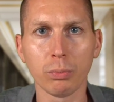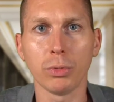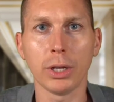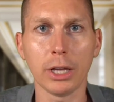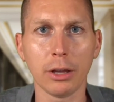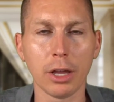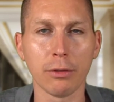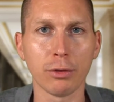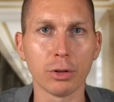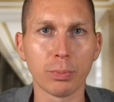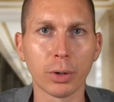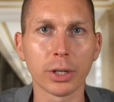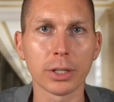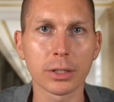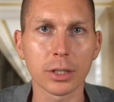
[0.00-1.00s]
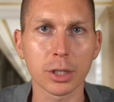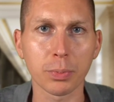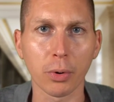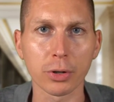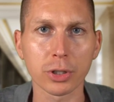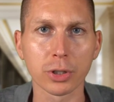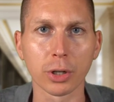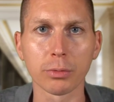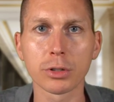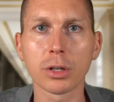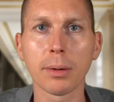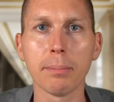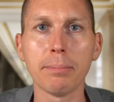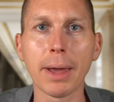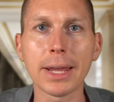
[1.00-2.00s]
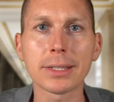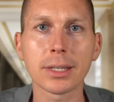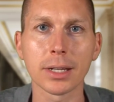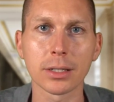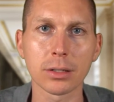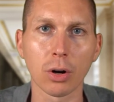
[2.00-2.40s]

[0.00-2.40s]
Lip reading: if you put into sports terms, base hits